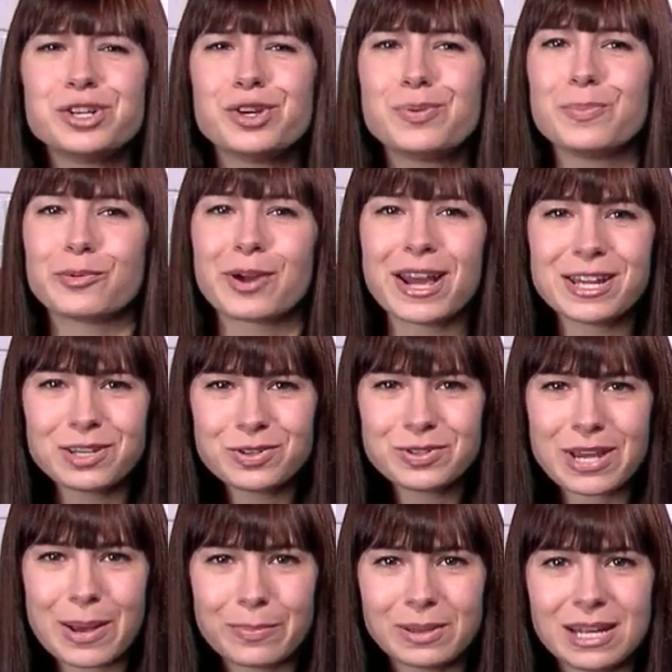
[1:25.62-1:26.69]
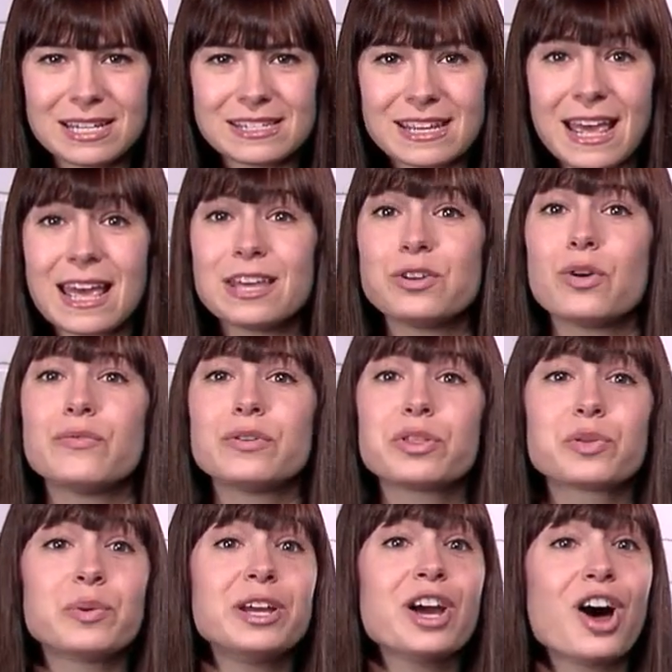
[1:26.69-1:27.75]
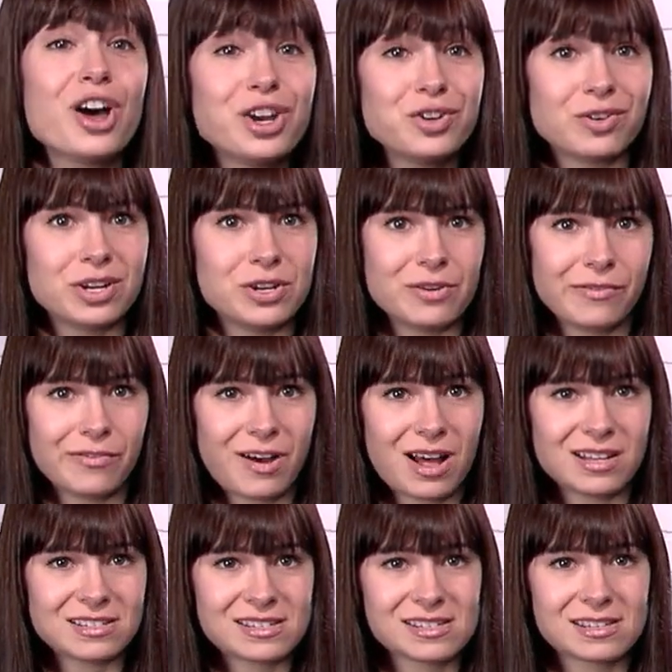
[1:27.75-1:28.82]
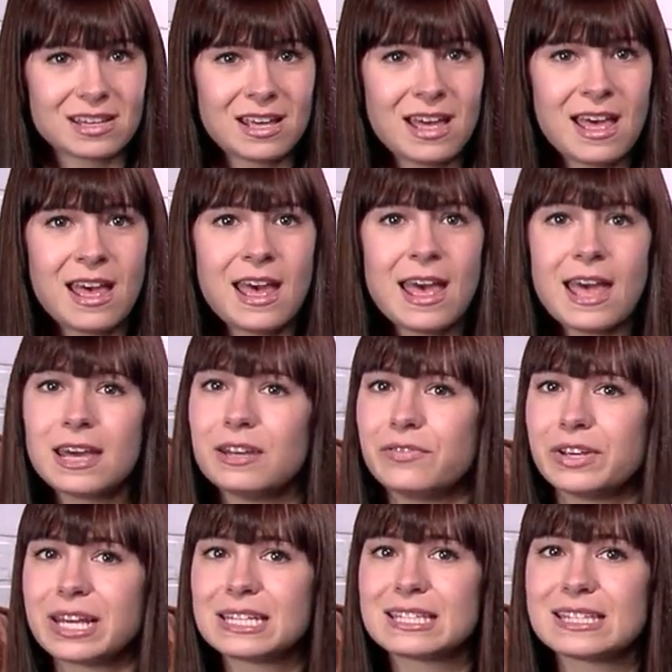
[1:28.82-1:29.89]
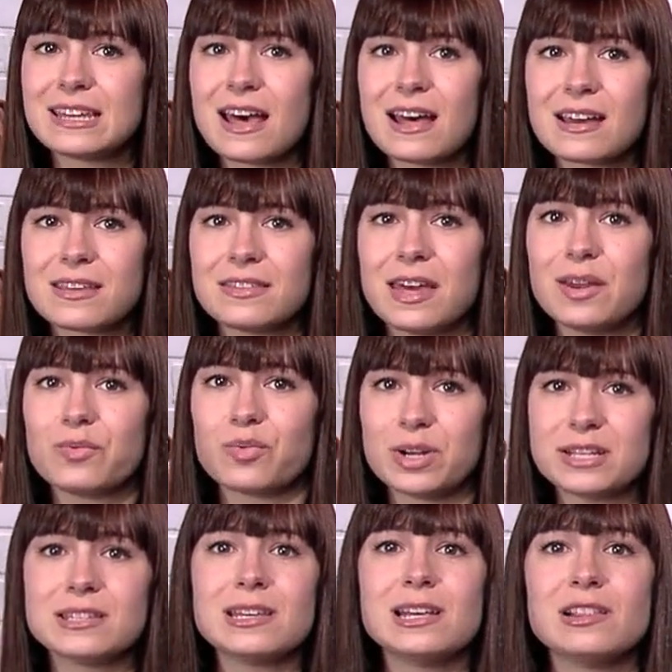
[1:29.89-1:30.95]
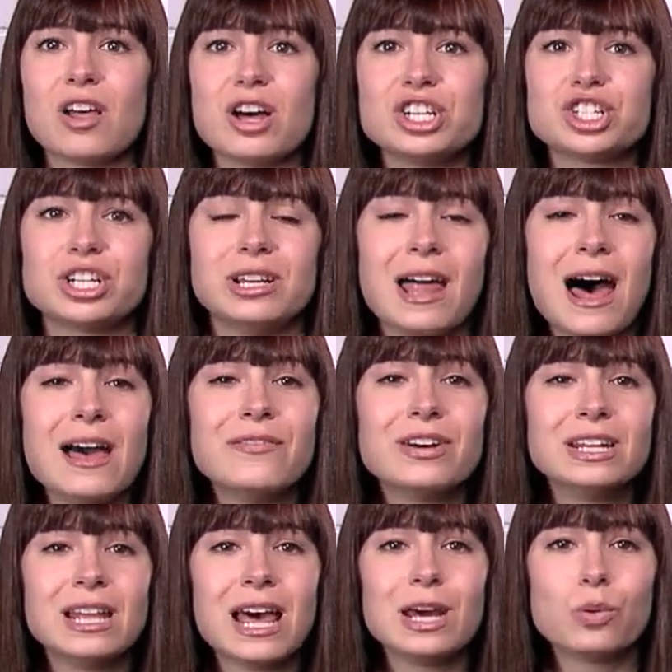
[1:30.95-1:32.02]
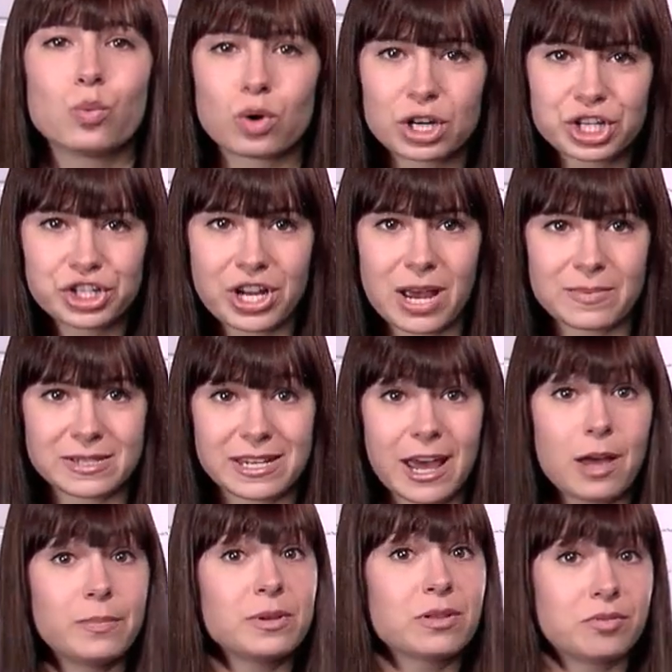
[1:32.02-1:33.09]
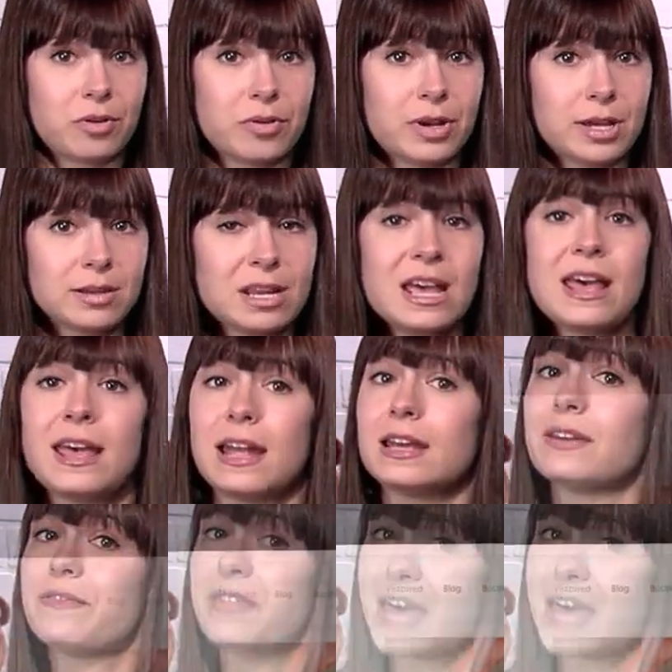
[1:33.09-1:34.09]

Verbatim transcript: two brand new templates, and over 300 new fonts. And if you get stuck, they recently launched live online workshops to help you through it. And